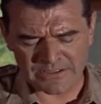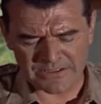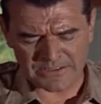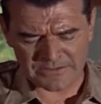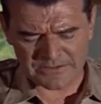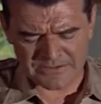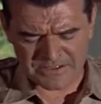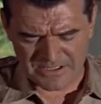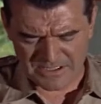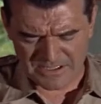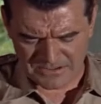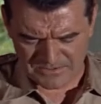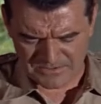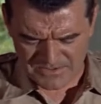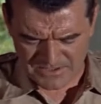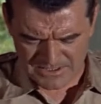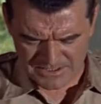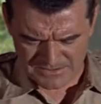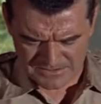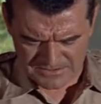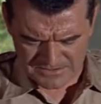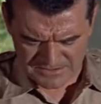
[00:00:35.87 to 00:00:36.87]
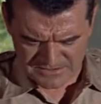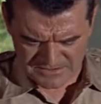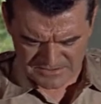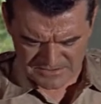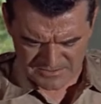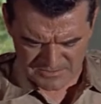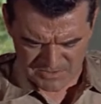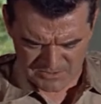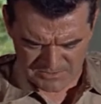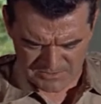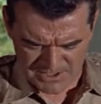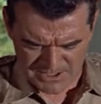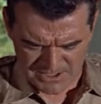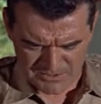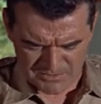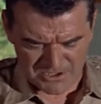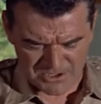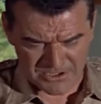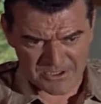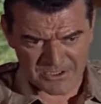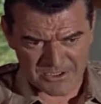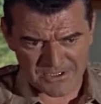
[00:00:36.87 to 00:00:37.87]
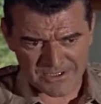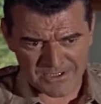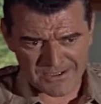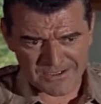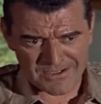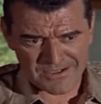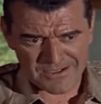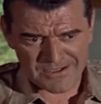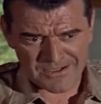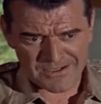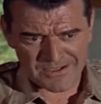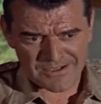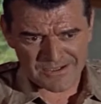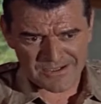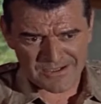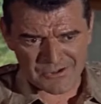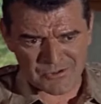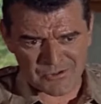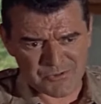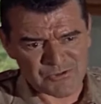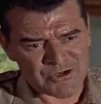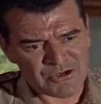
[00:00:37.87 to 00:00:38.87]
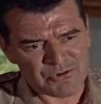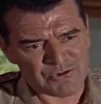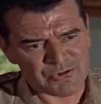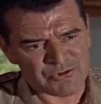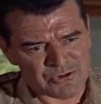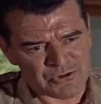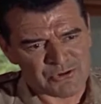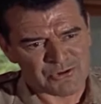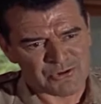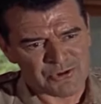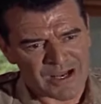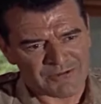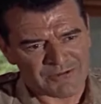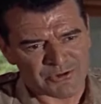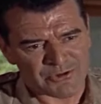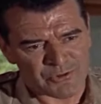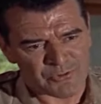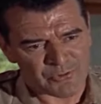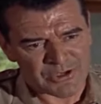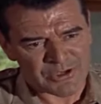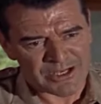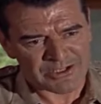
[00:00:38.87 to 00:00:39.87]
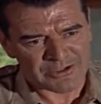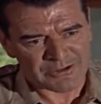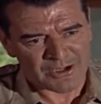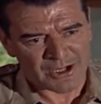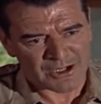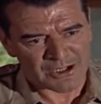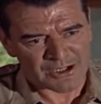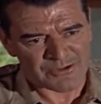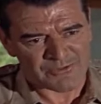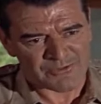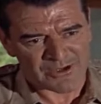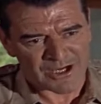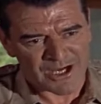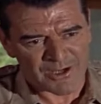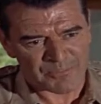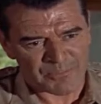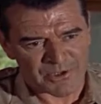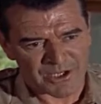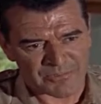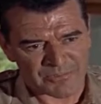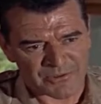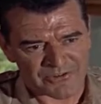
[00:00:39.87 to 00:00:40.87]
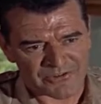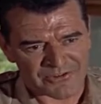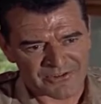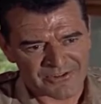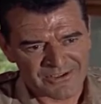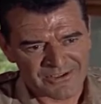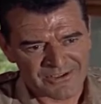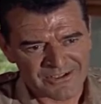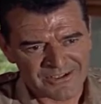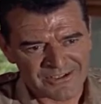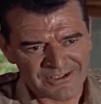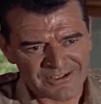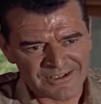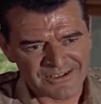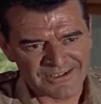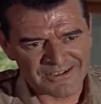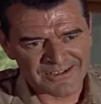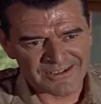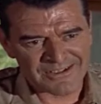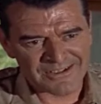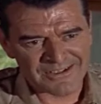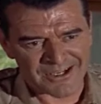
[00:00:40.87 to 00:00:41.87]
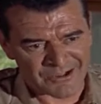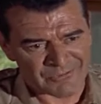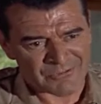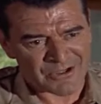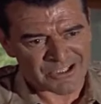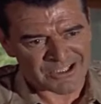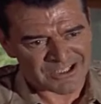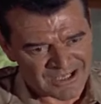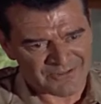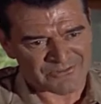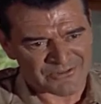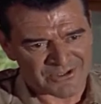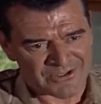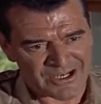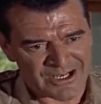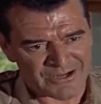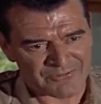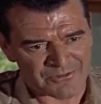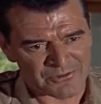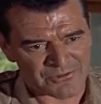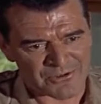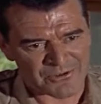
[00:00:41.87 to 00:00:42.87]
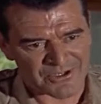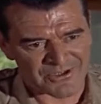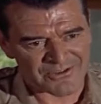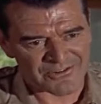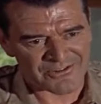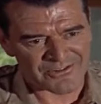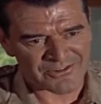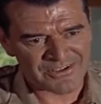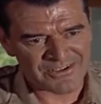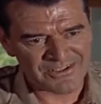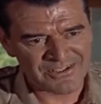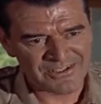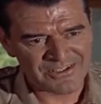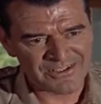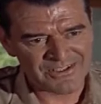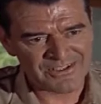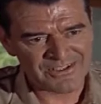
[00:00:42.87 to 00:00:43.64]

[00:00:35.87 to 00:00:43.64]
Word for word: I know, under circumstances it's a bit much, but you see, you do have a unique knowledge for our purpose, and we'd love to have you with us.